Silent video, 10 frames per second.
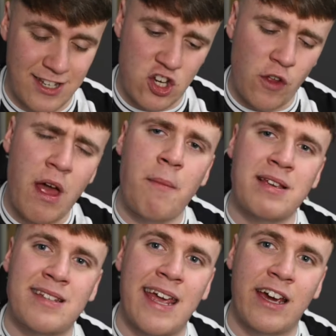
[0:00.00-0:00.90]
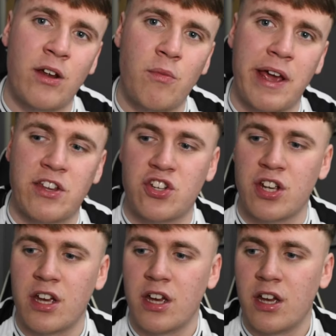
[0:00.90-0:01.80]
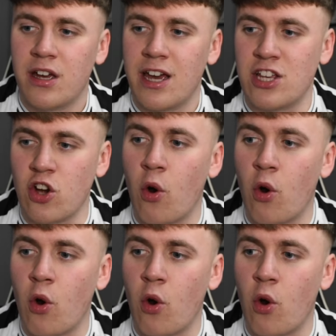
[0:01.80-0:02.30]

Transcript: He's got that mistake in him, which is